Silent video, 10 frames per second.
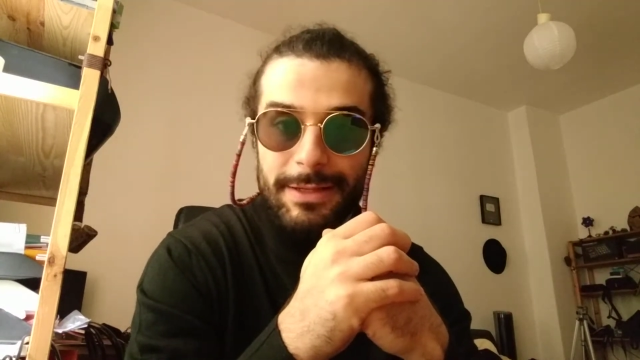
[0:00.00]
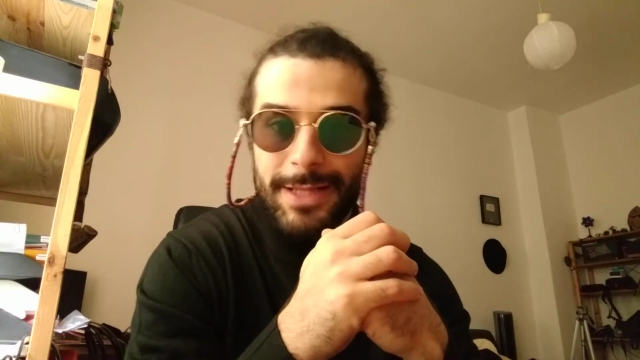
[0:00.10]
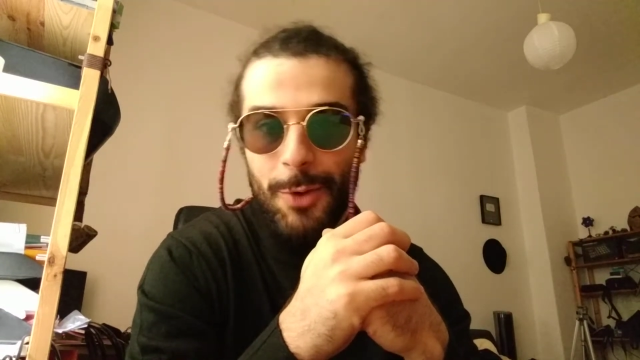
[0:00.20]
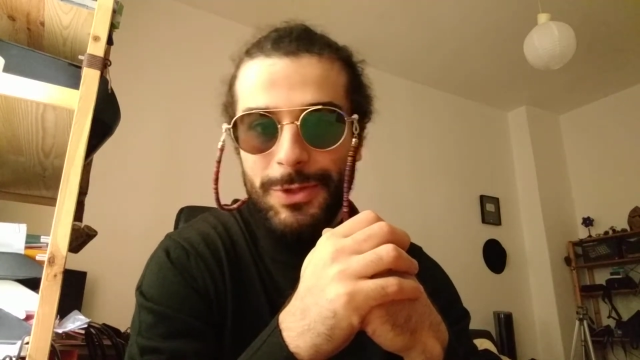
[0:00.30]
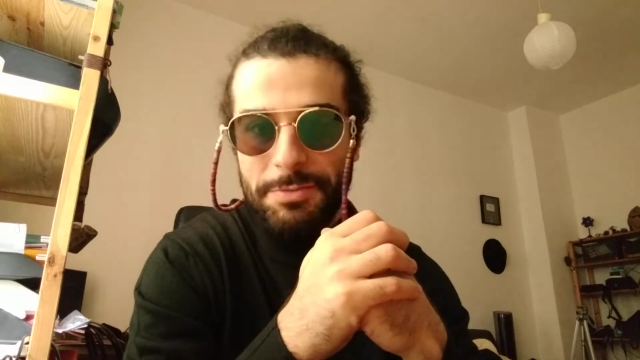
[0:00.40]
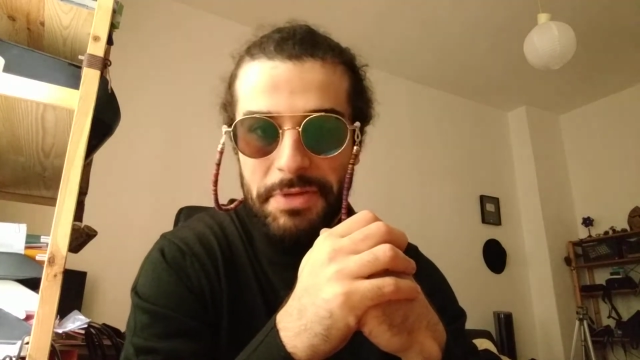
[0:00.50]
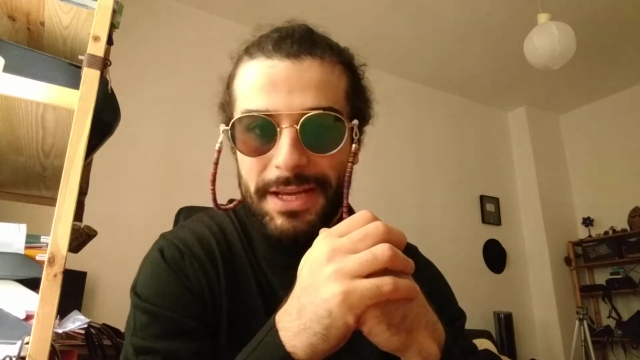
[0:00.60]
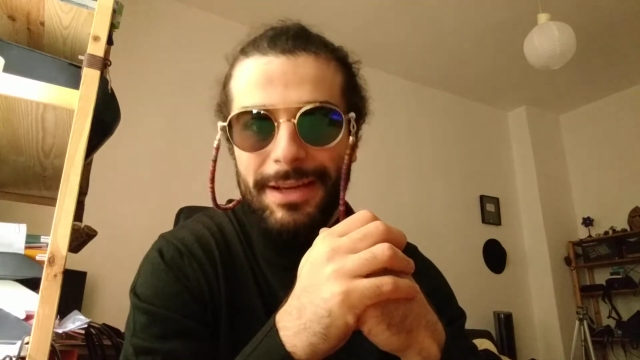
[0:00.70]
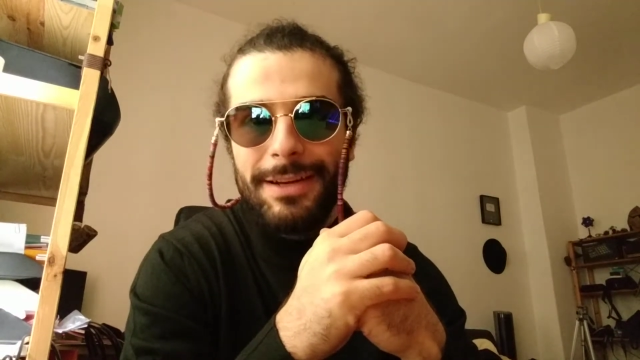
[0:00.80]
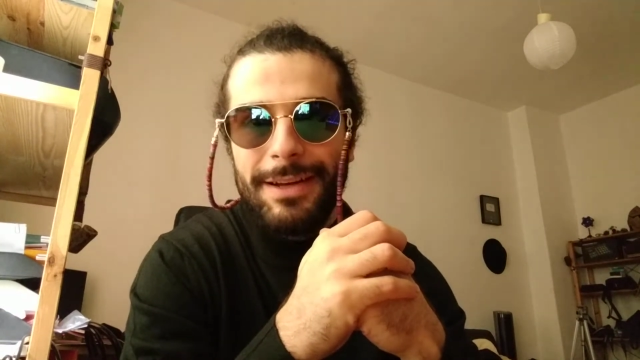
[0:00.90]
That was
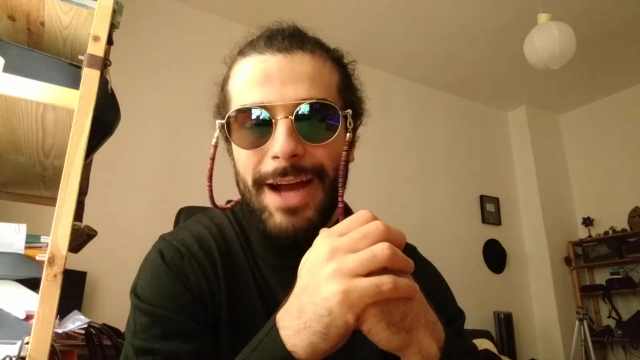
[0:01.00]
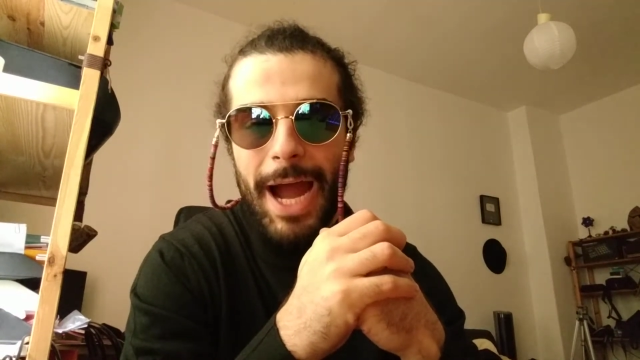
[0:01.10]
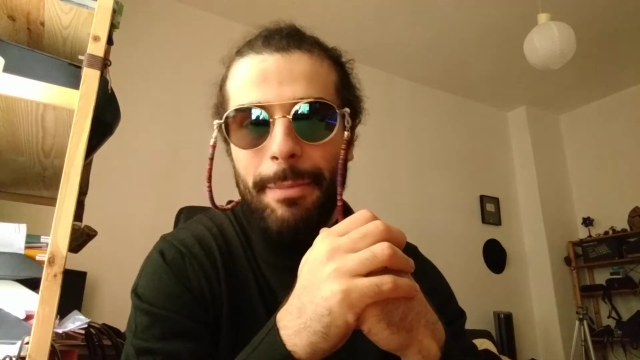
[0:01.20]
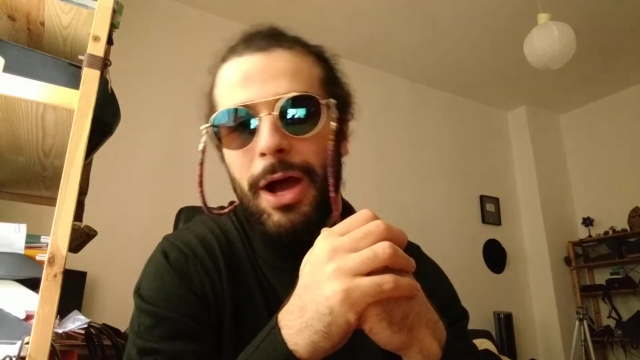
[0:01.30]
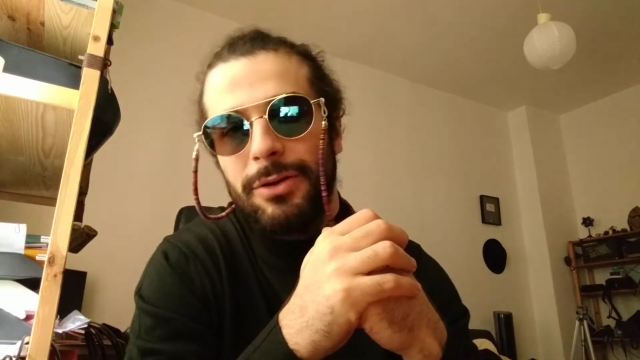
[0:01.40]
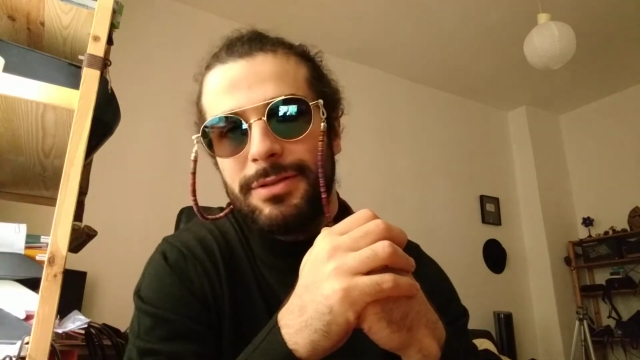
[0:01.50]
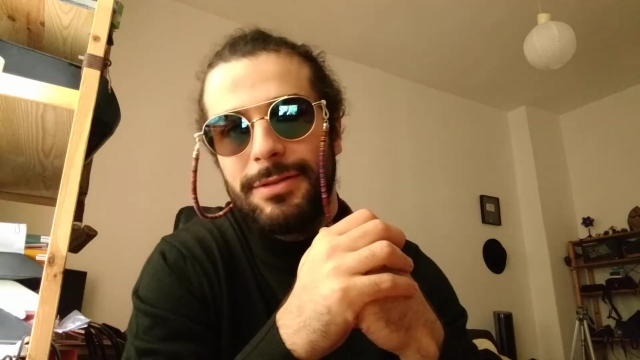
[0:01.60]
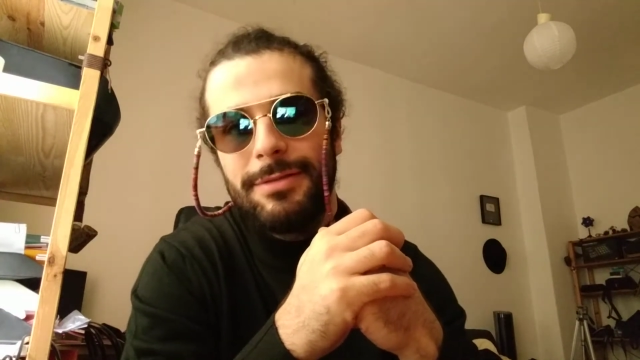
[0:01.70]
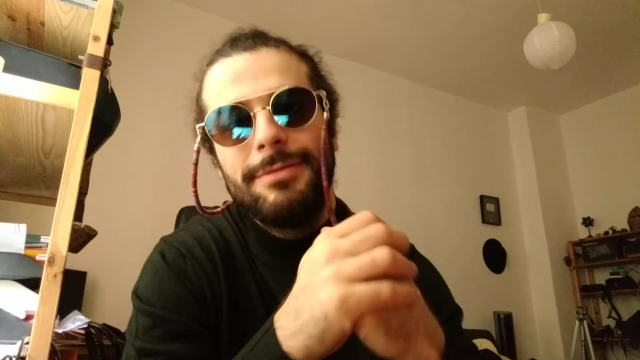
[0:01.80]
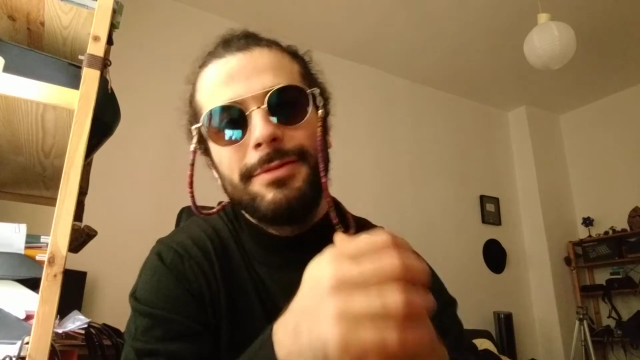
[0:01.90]
me. I'm out.
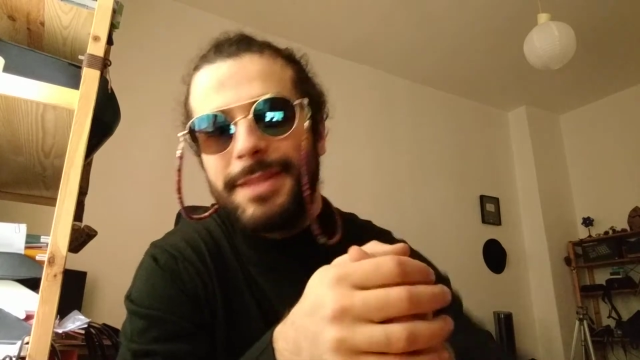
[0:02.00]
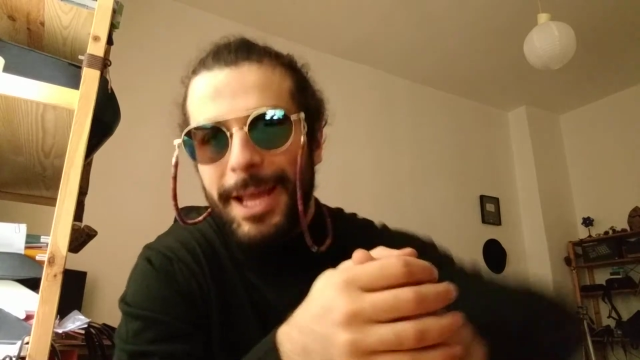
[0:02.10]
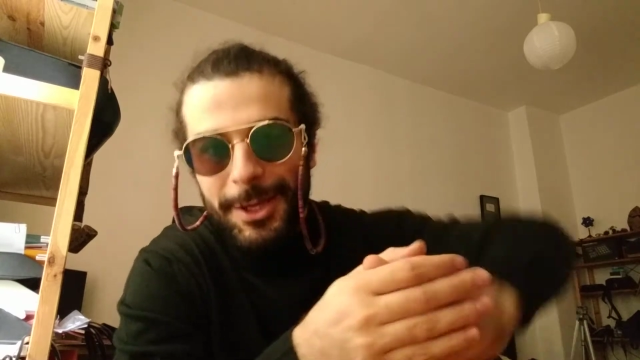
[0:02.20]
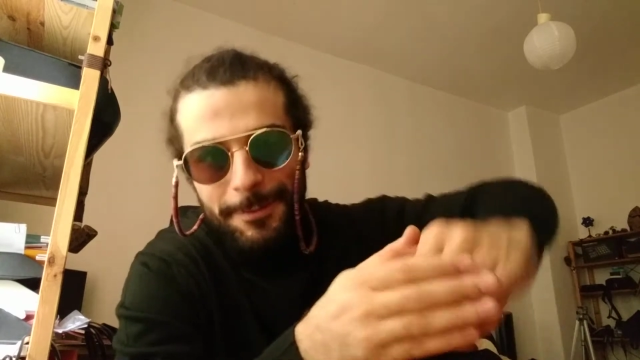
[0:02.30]
Thank